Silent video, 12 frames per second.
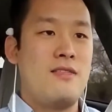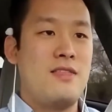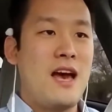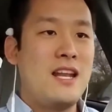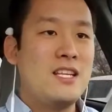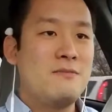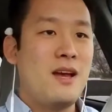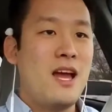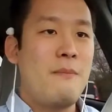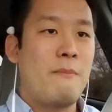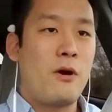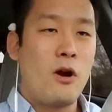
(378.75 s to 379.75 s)
that is
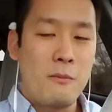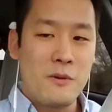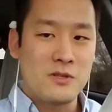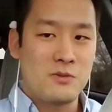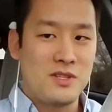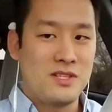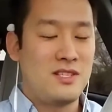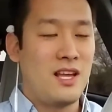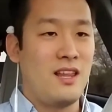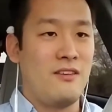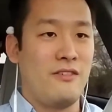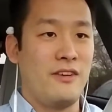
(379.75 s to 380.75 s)
my purpose with this
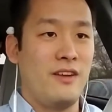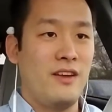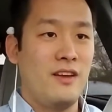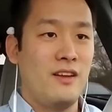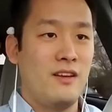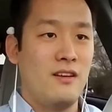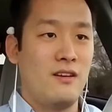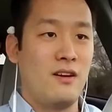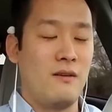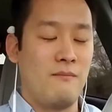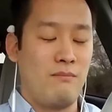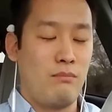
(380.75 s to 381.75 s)
Daily V.
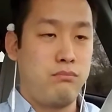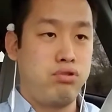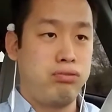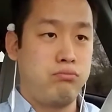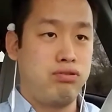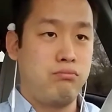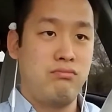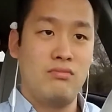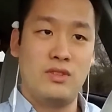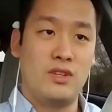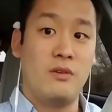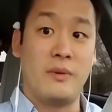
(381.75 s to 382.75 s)
Or,
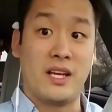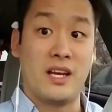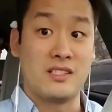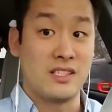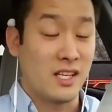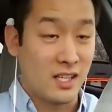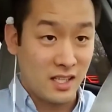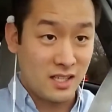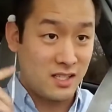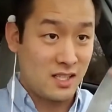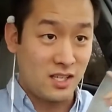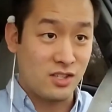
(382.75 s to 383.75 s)
oh my gosh, I gotta get
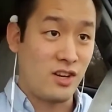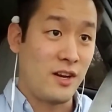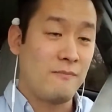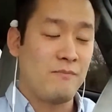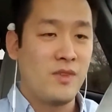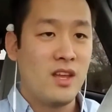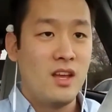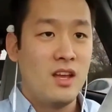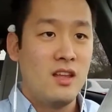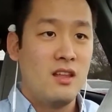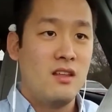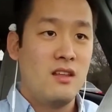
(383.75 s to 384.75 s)
this like straight.
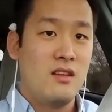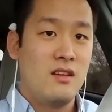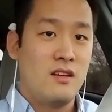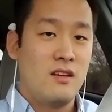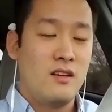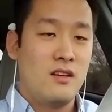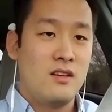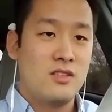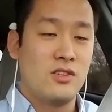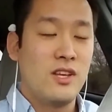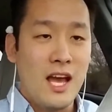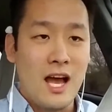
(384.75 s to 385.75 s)

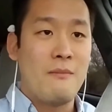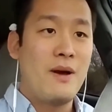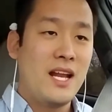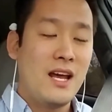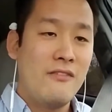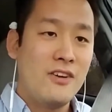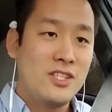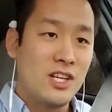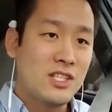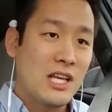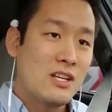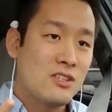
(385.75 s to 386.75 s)
So yeah, I might have a
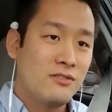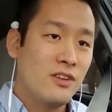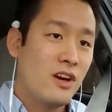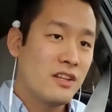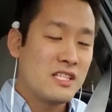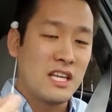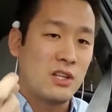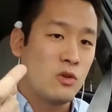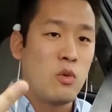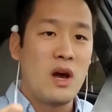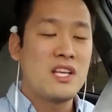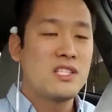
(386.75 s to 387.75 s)
Just Casual vlog that's like
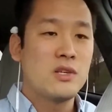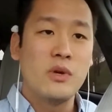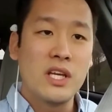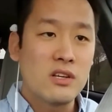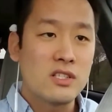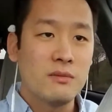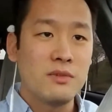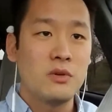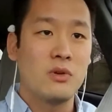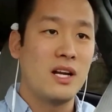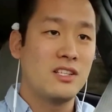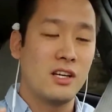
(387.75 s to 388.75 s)
twice a week or something,
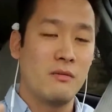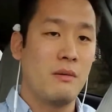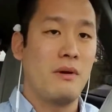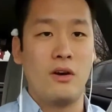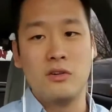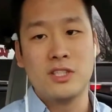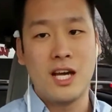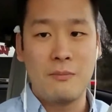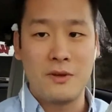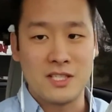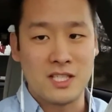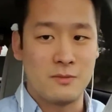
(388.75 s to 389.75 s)
where I talk about my own
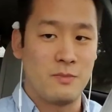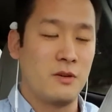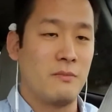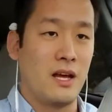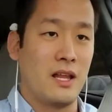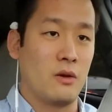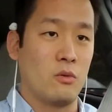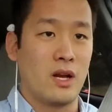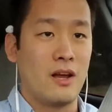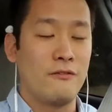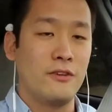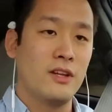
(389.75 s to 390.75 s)
topics that's spurred by like what
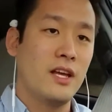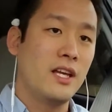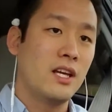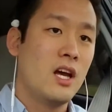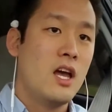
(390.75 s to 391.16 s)
I feel like.